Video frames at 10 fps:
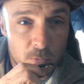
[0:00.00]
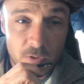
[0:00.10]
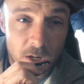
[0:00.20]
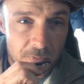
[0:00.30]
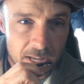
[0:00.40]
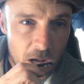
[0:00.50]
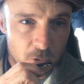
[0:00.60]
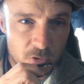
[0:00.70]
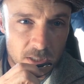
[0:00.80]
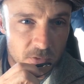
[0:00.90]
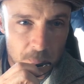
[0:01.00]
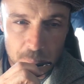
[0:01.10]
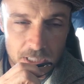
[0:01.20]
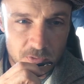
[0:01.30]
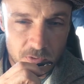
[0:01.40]
sit on the couch and he's in
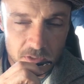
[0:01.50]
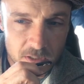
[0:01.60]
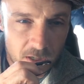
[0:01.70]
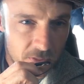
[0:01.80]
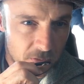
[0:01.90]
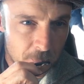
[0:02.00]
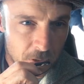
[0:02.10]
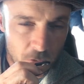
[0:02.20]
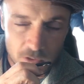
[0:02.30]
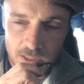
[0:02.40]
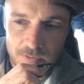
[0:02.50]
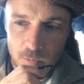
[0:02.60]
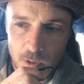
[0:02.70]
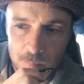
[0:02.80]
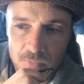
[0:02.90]
place in the middle of the living
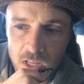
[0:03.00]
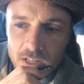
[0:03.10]
room.